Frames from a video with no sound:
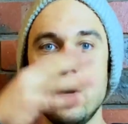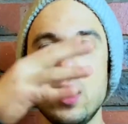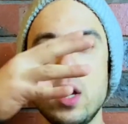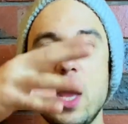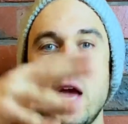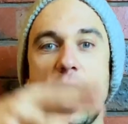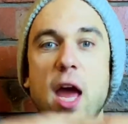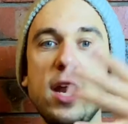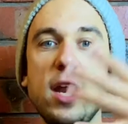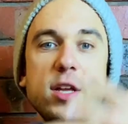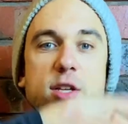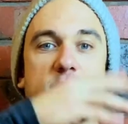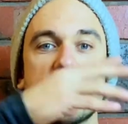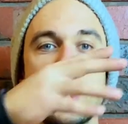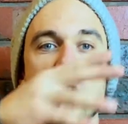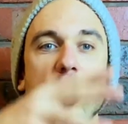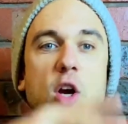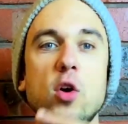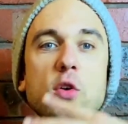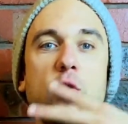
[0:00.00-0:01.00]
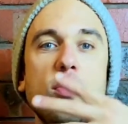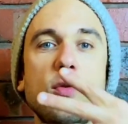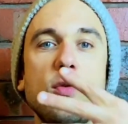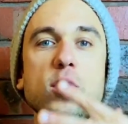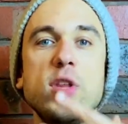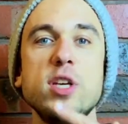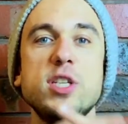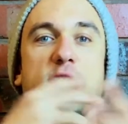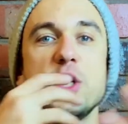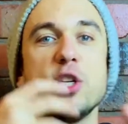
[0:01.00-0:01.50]
And it's going to go through
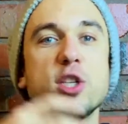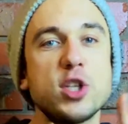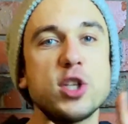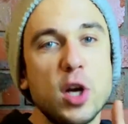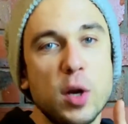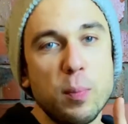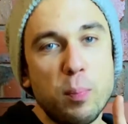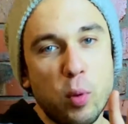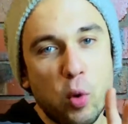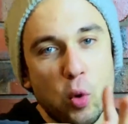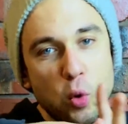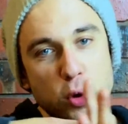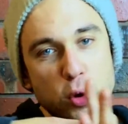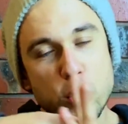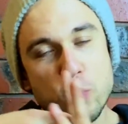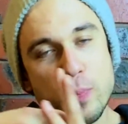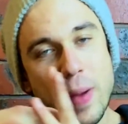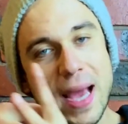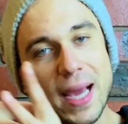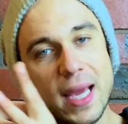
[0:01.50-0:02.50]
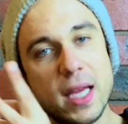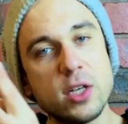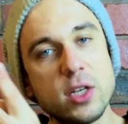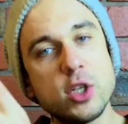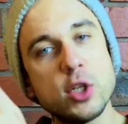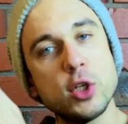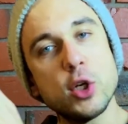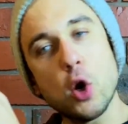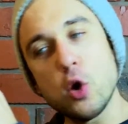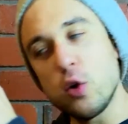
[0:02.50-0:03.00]
this and it's going to pull you back into
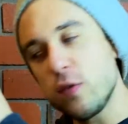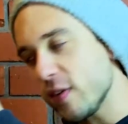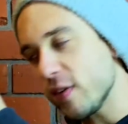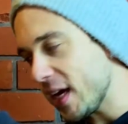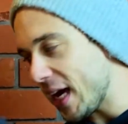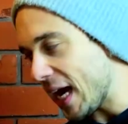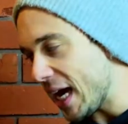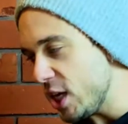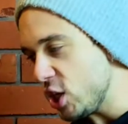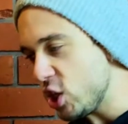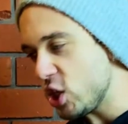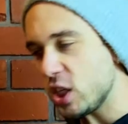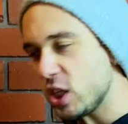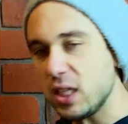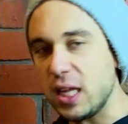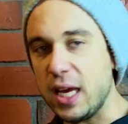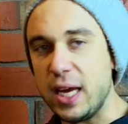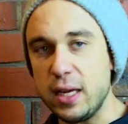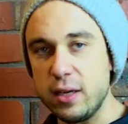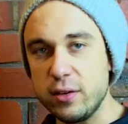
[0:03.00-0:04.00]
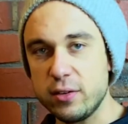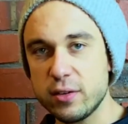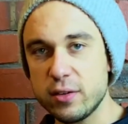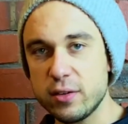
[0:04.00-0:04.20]
notification land.